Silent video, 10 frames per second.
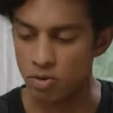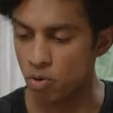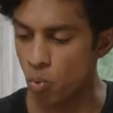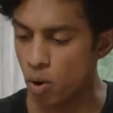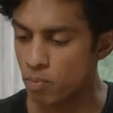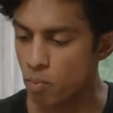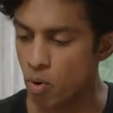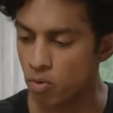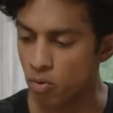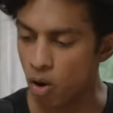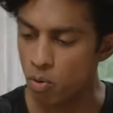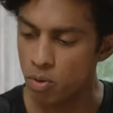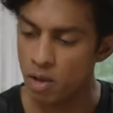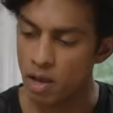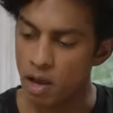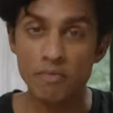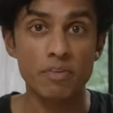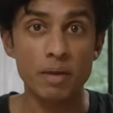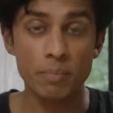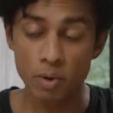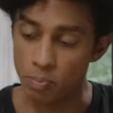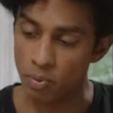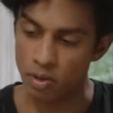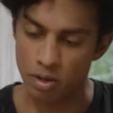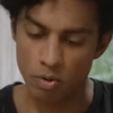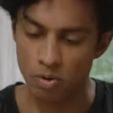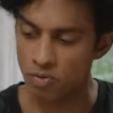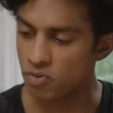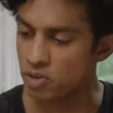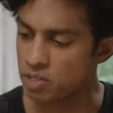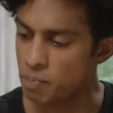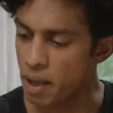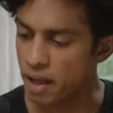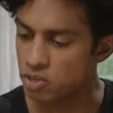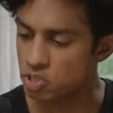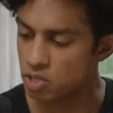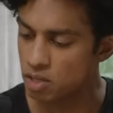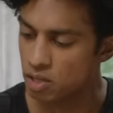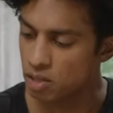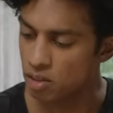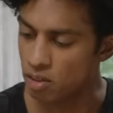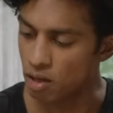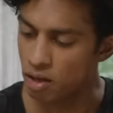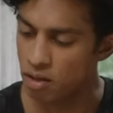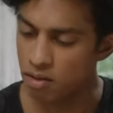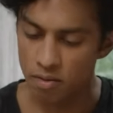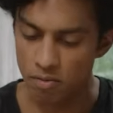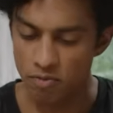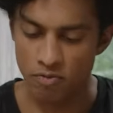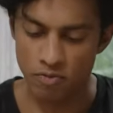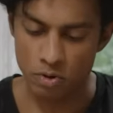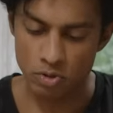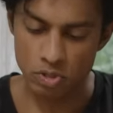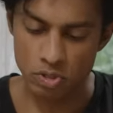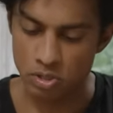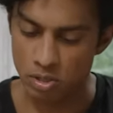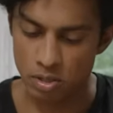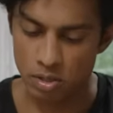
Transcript: to do one more row of light purple in order for it to match the first